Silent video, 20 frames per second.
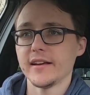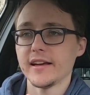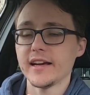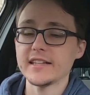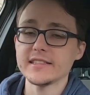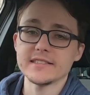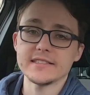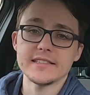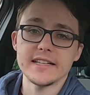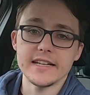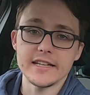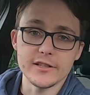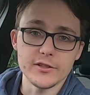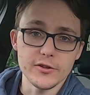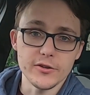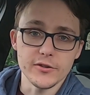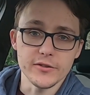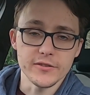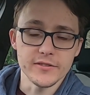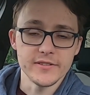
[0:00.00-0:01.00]
it hasn't taken
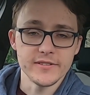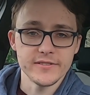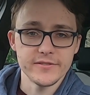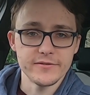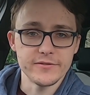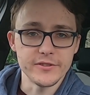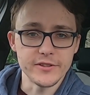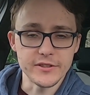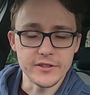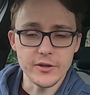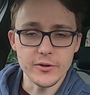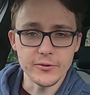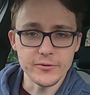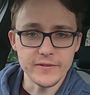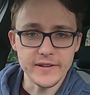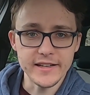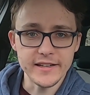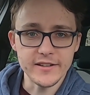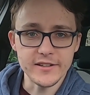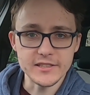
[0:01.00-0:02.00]
long for the
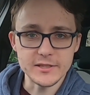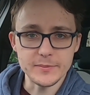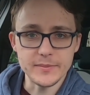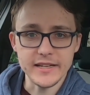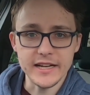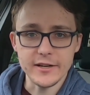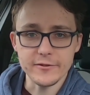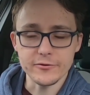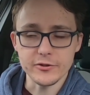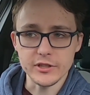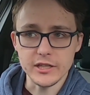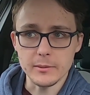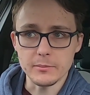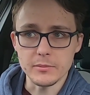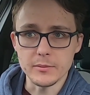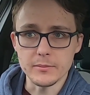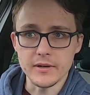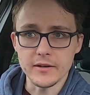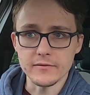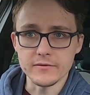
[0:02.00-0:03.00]
Golf 8 R to be out for a
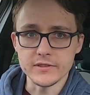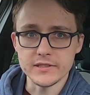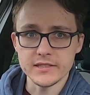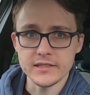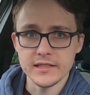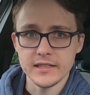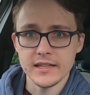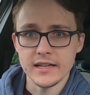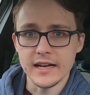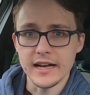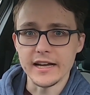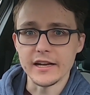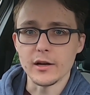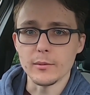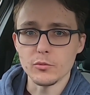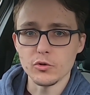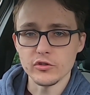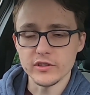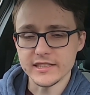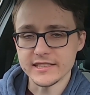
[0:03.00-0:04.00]
couple of months, and
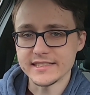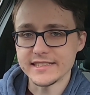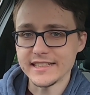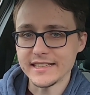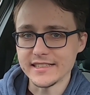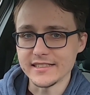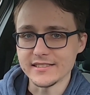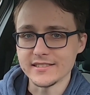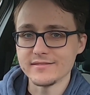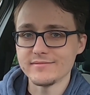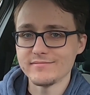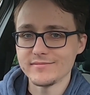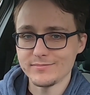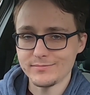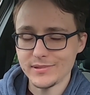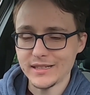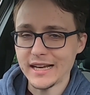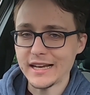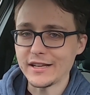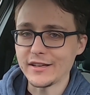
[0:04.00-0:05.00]
I'm already seeing
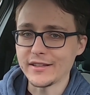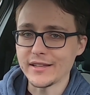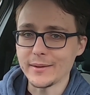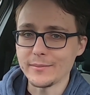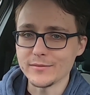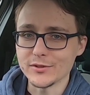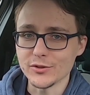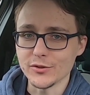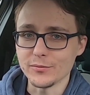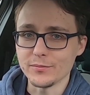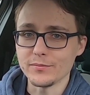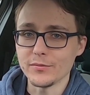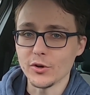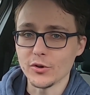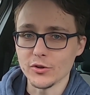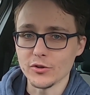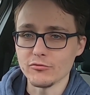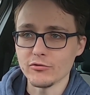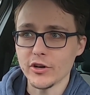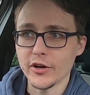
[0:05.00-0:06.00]
plenty of them sort of
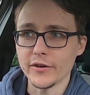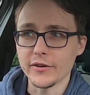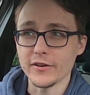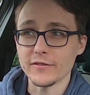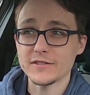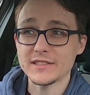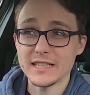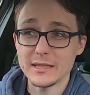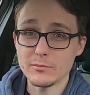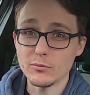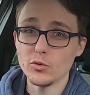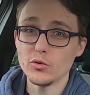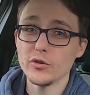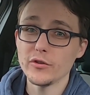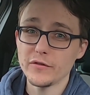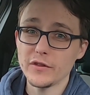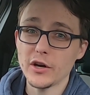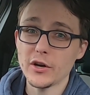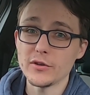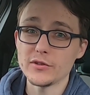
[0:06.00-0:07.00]
on the road. I've seen more
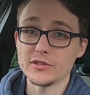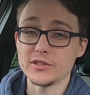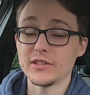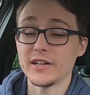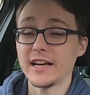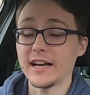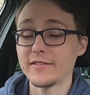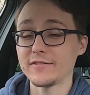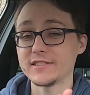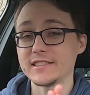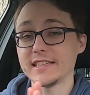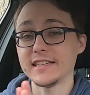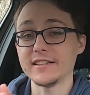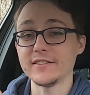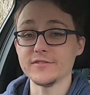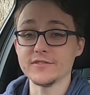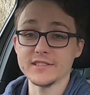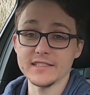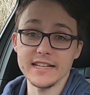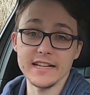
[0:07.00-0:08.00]
of those than I have
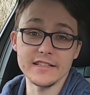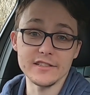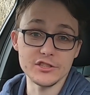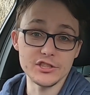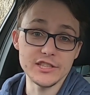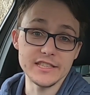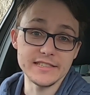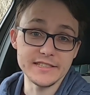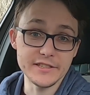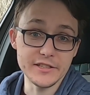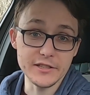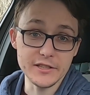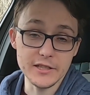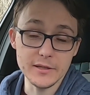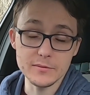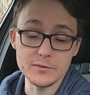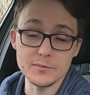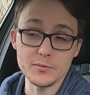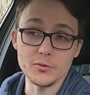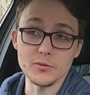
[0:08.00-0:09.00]
seen of standard GTI
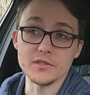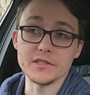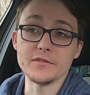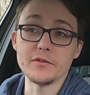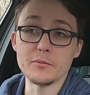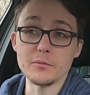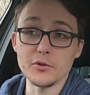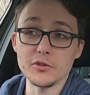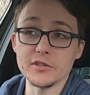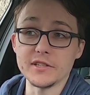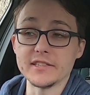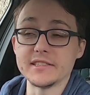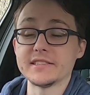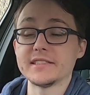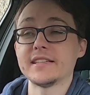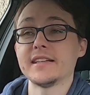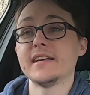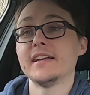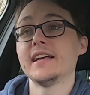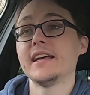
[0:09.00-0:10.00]
Clubsports, if I'm
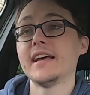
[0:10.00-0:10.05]
honest.